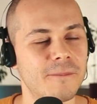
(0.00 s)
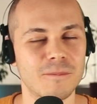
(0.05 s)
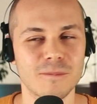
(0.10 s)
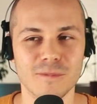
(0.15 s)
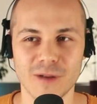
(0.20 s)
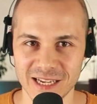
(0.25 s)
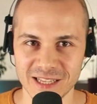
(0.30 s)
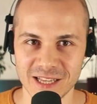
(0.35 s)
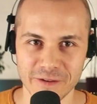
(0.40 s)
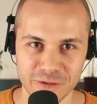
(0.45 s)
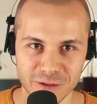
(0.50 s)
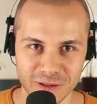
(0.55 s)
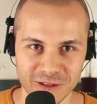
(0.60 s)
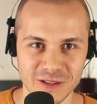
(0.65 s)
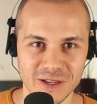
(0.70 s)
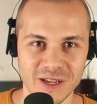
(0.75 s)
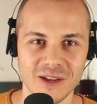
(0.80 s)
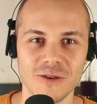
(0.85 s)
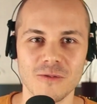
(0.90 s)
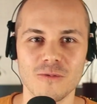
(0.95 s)
I
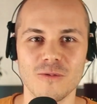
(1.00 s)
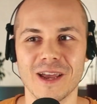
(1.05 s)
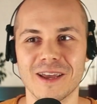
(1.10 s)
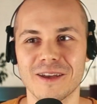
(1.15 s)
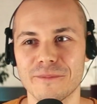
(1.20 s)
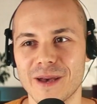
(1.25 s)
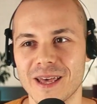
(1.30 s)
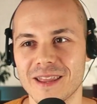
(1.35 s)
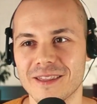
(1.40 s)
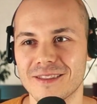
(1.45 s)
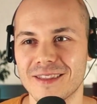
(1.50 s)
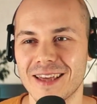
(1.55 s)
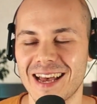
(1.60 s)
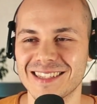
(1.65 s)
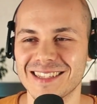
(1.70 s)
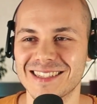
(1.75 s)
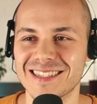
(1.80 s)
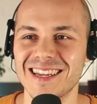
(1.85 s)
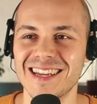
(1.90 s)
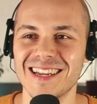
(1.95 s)
definitely recommend
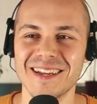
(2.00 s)
that.